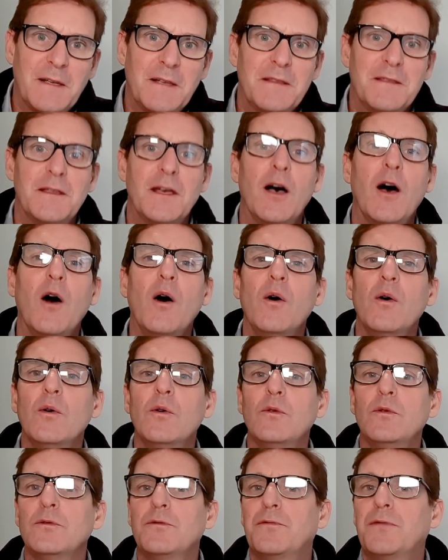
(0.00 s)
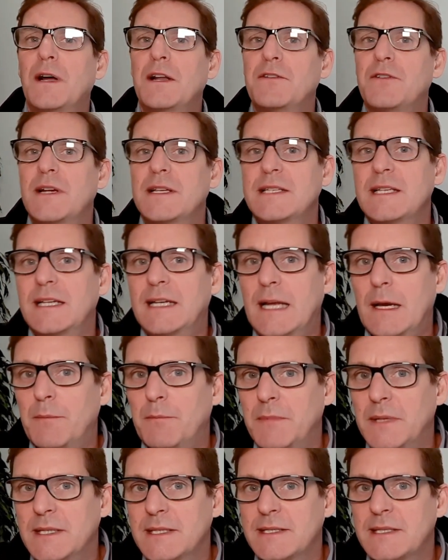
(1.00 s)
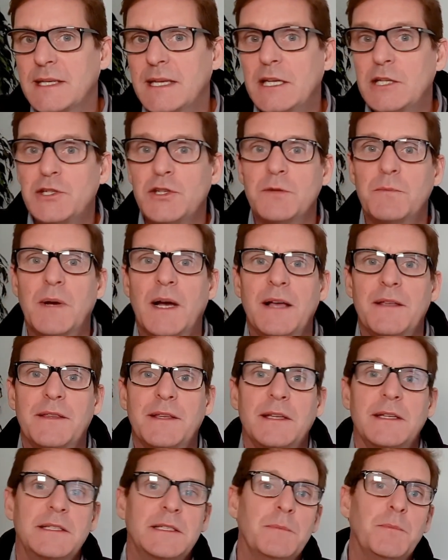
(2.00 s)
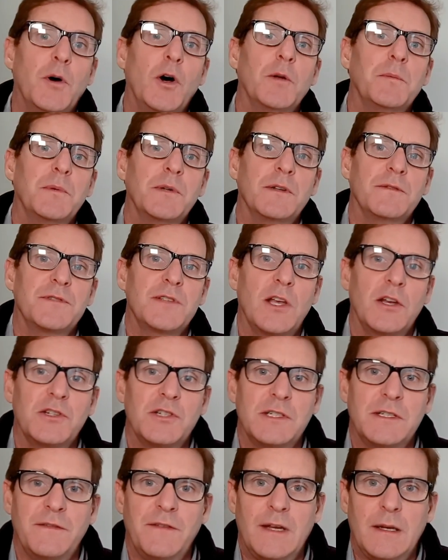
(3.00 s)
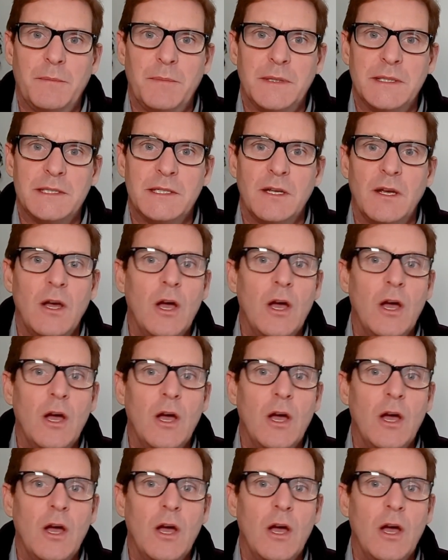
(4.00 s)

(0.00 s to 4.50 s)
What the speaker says: the old fundraising numbers issued by the Department of Social Development